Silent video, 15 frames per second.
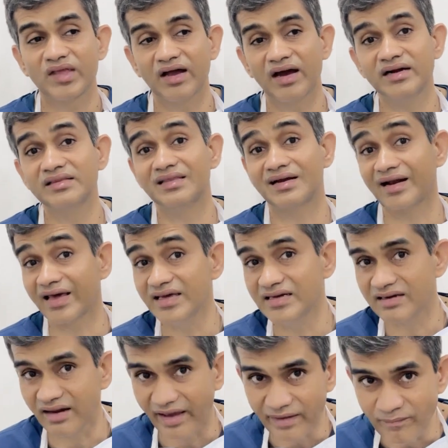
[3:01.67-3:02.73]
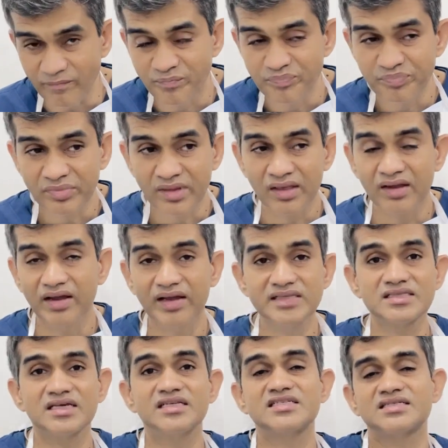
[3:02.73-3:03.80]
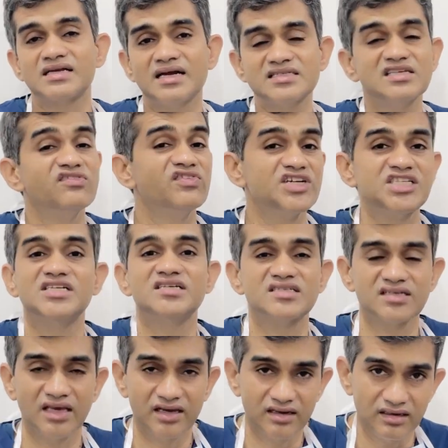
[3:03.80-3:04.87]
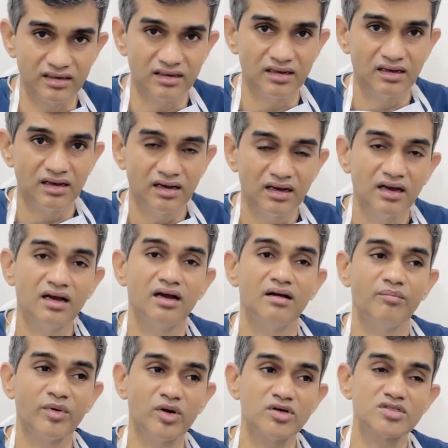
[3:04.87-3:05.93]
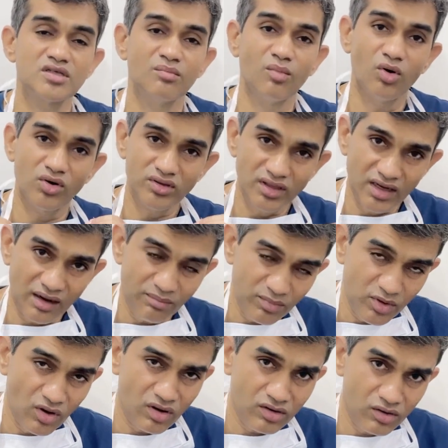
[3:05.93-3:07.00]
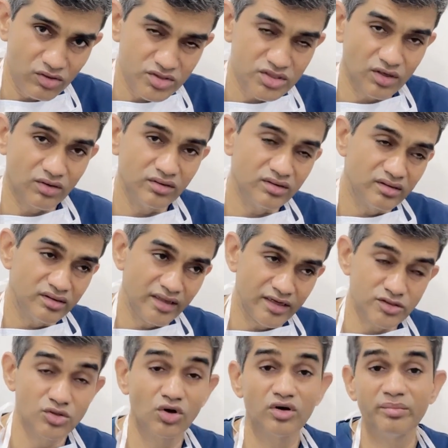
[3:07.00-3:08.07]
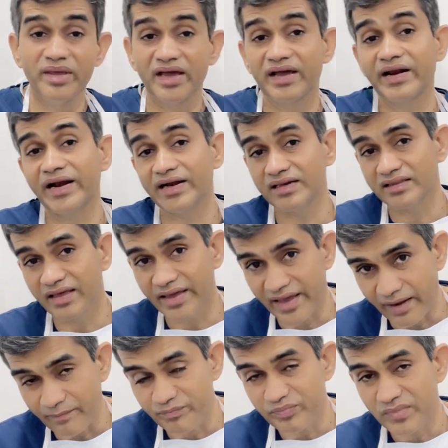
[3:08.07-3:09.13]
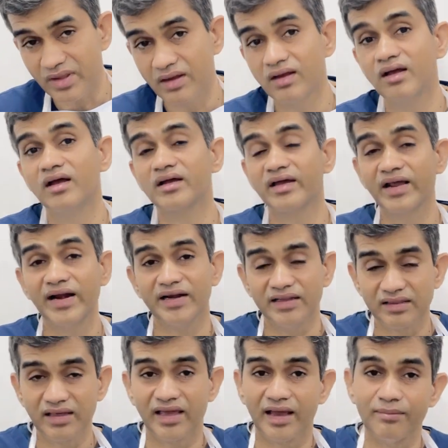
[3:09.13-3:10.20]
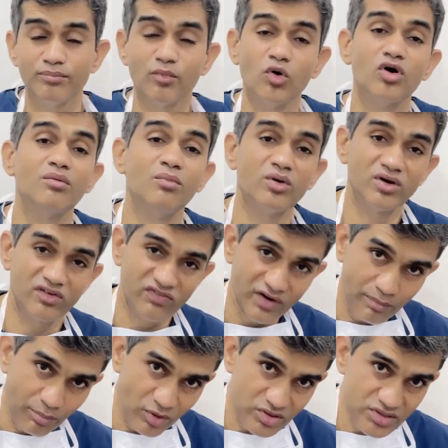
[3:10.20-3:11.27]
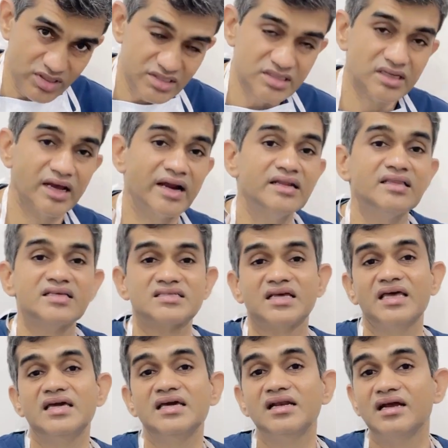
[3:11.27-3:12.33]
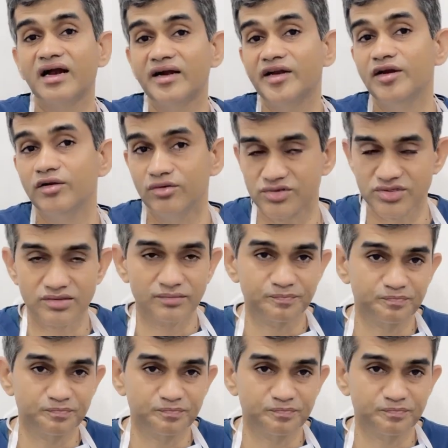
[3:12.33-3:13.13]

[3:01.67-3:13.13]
at the right time, it starts a vicious cycle. Because the more the gum goes down, there is going to be a greater the gap. Greater the gap, more amount of deposits, and the cycle continues.